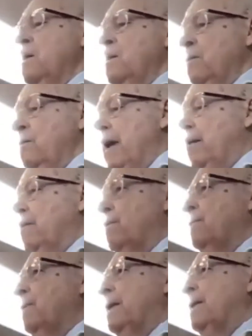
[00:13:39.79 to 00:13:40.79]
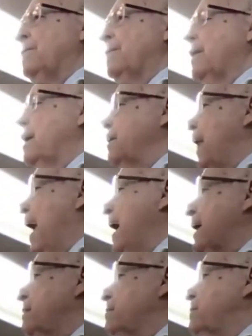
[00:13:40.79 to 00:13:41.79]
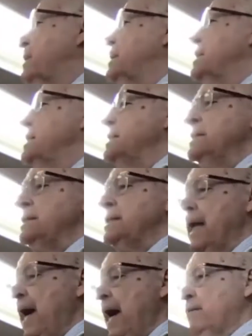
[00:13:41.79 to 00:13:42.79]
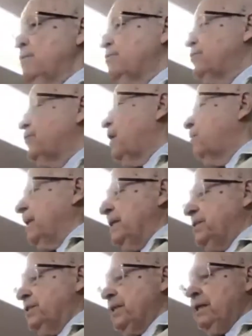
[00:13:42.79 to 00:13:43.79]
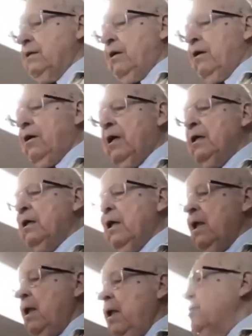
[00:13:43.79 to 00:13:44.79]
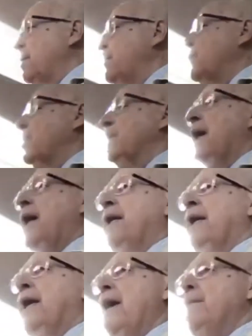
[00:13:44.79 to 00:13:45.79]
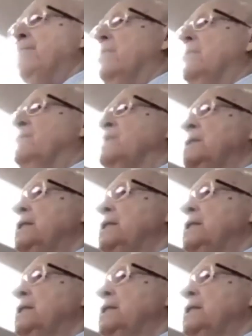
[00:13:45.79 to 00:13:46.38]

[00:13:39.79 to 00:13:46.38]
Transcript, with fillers: about uh, Adam? In Adam's fall, we sin all that we're not able.